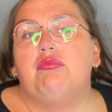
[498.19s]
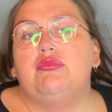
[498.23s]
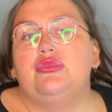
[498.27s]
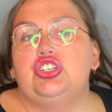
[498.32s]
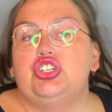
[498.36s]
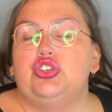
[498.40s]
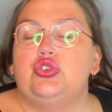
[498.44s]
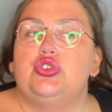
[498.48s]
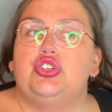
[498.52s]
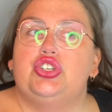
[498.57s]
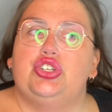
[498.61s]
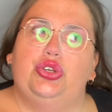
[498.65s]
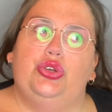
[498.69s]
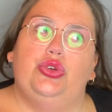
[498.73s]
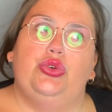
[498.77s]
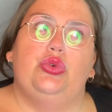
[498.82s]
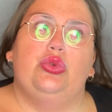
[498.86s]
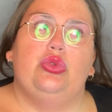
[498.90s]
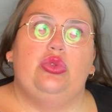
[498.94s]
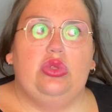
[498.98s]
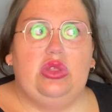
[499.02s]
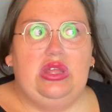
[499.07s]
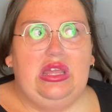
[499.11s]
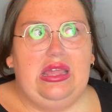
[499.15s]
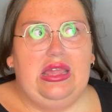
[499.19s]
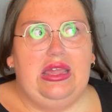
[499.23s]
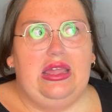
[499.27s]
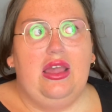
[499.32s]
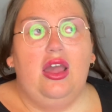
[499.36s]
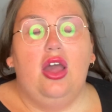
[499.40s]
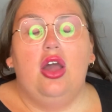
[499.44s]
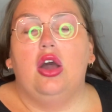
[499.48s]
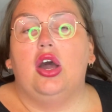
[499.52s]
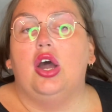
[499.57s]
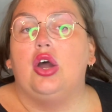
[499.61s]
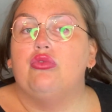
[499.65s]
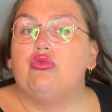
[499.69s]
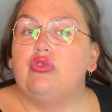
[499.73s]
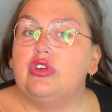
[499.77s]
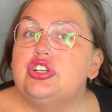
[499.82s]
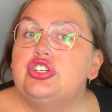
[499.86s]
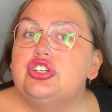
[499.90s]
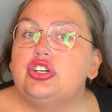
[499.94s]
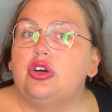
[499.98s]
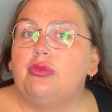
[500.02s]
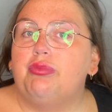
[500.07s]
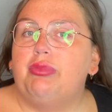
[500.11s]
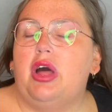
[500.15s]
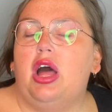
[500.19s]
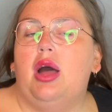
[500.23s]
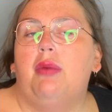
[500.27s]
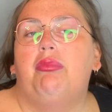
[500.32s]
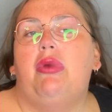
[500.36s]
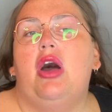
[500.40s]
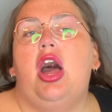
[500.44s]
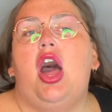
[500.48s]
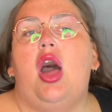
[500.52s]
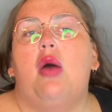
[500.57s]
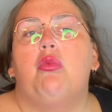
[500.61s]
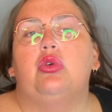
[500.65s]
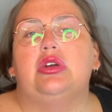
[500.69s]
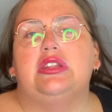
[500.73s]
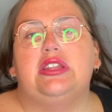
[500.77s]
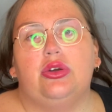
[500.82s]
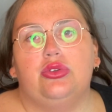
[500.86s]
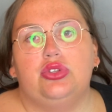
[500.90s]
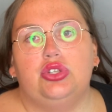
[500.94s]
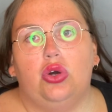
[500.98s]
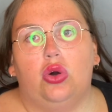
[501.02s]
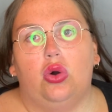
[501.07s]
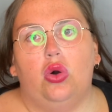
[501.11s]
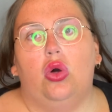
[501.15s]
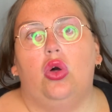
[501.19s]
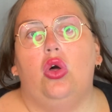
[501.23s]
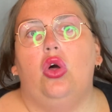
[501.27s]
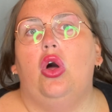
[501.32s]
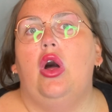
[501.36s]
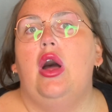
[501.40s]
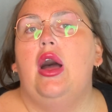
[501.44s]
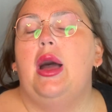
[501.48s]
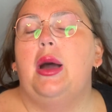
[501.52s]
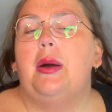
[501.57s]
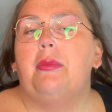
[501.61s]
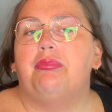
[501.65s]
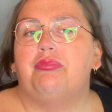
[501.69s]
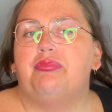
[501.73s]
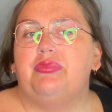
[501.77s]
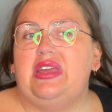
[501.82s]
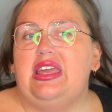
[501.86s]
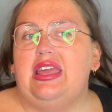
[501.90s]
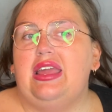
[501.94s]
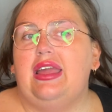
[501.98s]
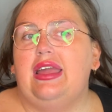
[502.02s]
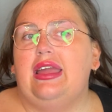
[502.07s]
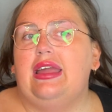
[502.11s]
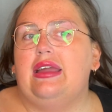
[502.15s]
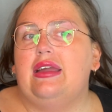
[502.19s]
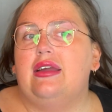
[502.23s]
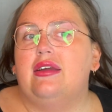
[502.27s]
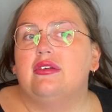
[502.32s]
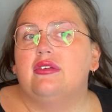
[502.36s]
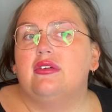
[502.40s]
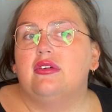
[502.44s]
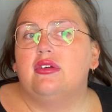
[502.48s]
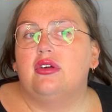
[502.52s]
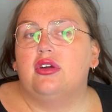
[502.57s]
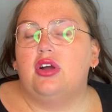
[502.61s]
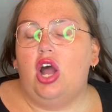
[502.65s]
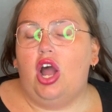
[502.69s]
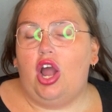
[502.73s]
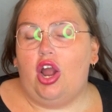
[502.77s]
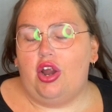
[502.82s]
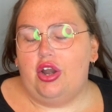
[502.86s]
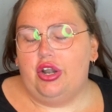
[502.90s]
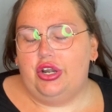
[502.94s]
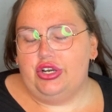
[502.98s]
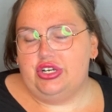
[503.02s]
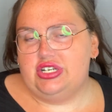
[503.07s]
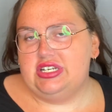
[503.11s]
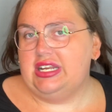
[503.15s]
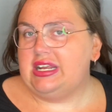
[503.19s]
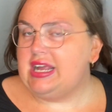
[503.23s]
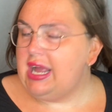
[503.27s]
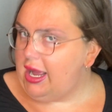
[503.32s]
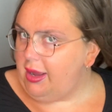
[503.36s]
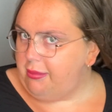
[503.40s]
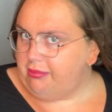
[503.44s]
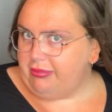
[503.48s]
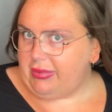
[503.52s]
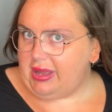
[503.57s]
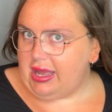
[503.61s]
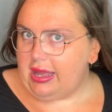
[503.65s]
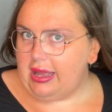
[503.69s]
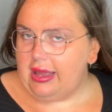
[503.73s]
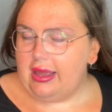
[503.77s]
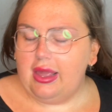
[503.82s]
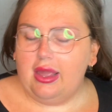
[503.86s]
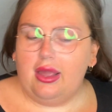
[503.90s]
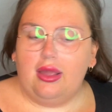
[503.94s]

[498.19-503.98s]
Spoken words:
due to the original Bomb Pop without the hole being harder to come by.